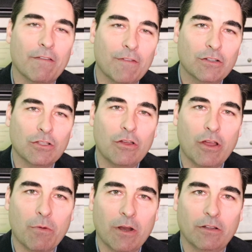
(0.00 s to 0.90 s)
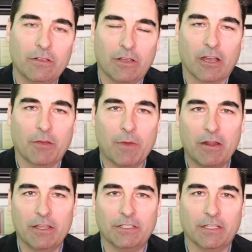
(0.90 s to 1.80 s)
the first loan I wanted to talk
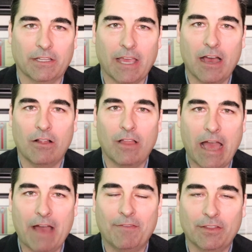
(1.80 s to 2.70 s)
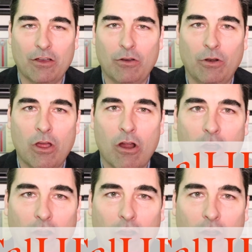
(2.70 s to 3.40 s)
about is the CalHFA loan,